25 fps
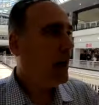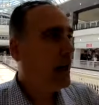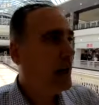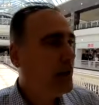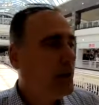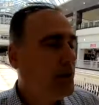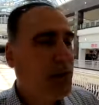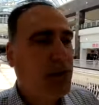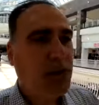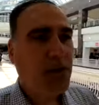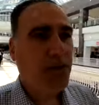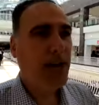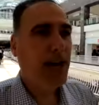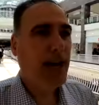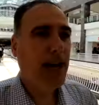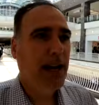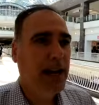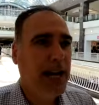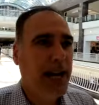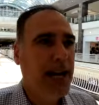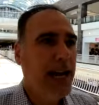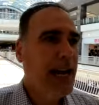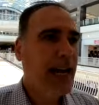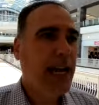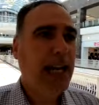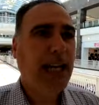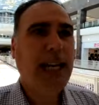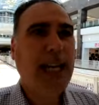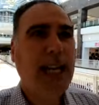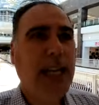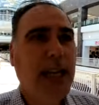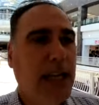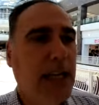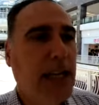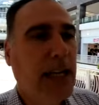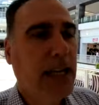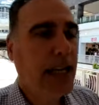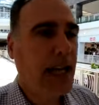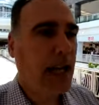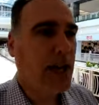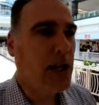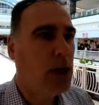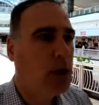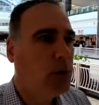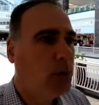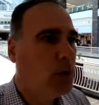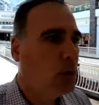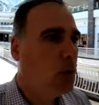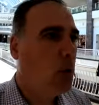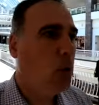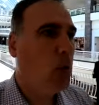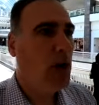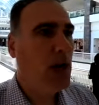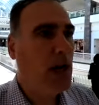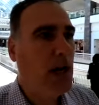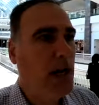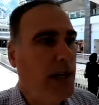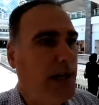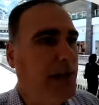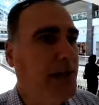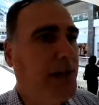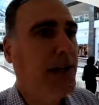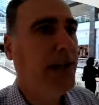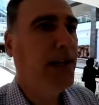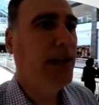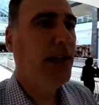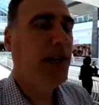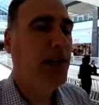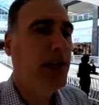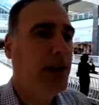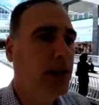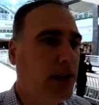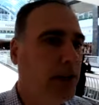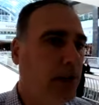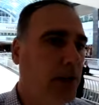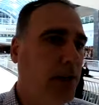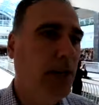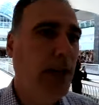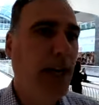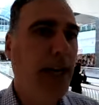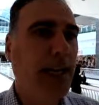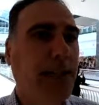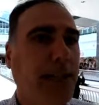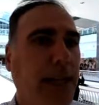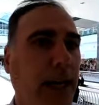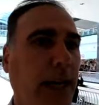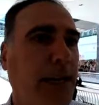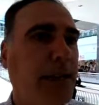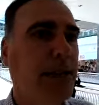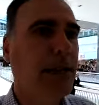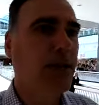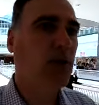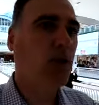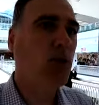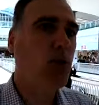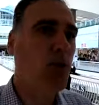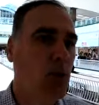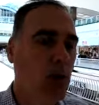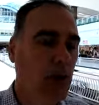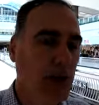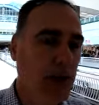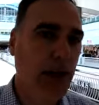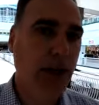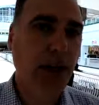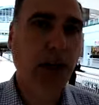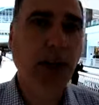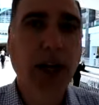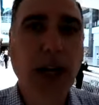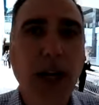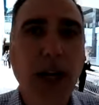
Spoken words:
just about anything that you would want here at Tysons Corner